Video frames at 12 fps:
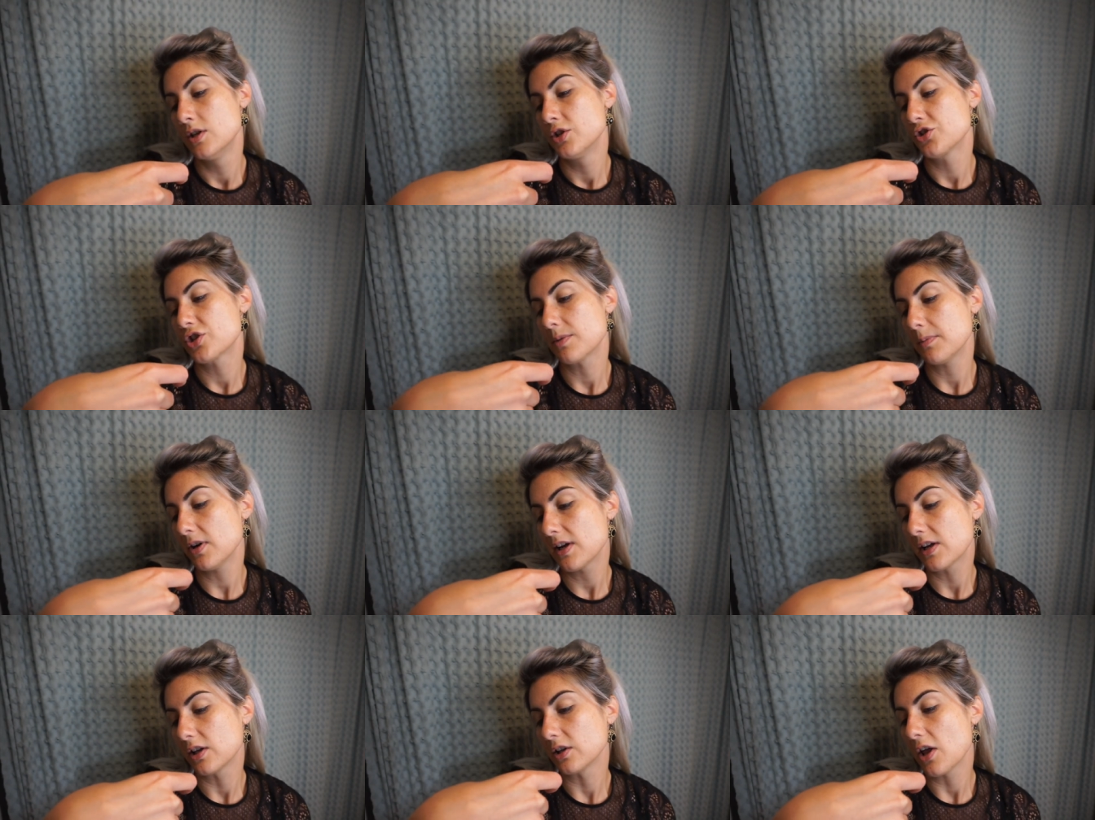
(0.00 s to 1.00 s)
Shimmer
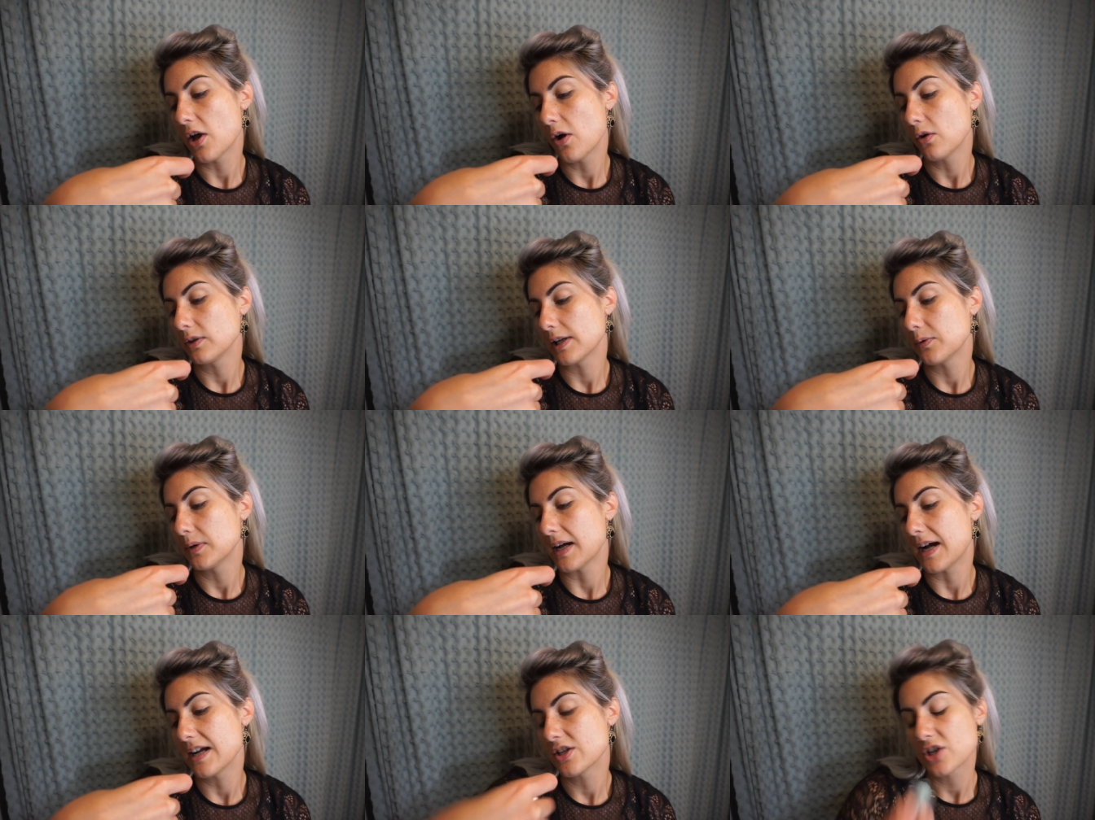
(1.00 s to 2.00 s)
and Glow Liquid
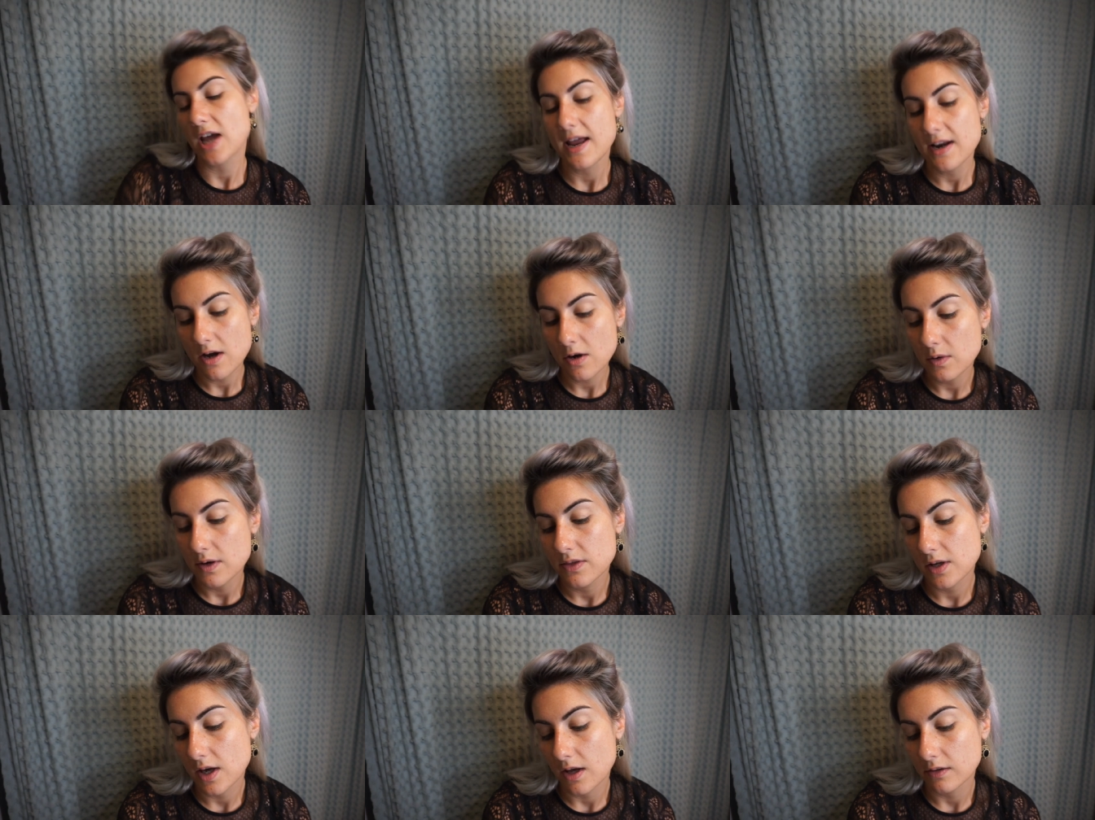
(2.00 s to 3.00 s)
Eyeshadow in
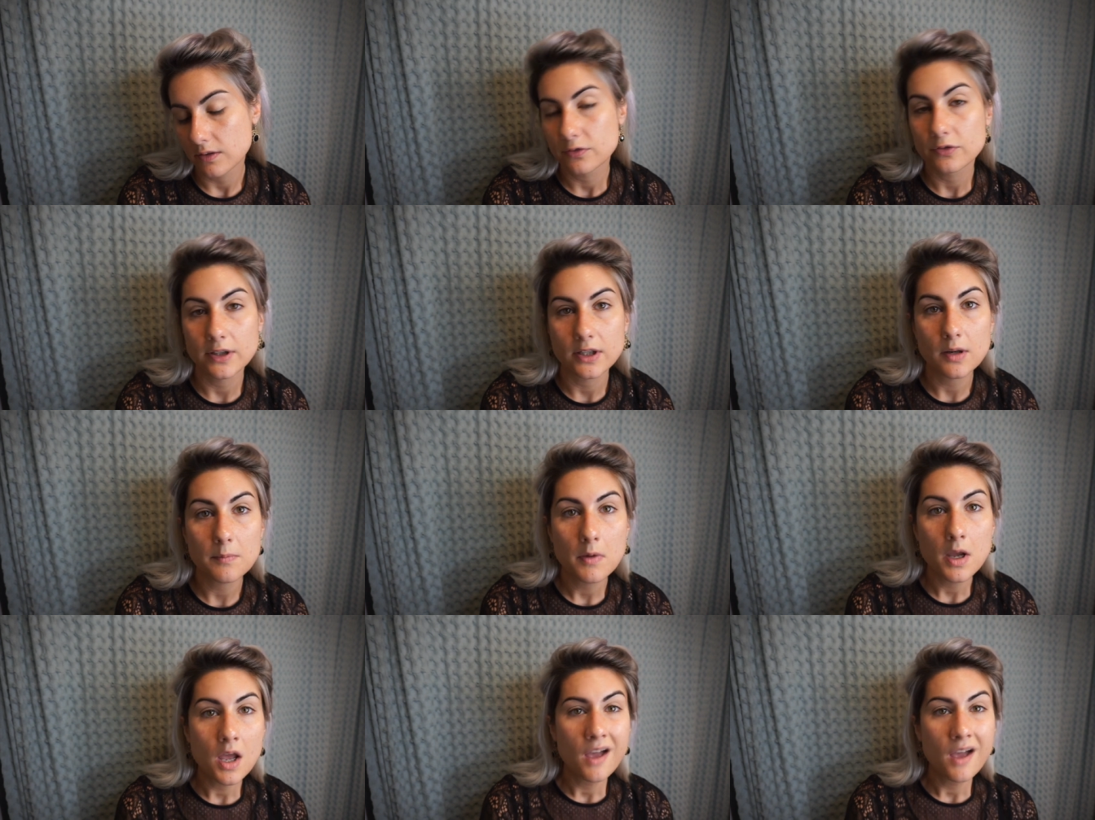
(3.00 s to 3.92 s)
the color Freedom.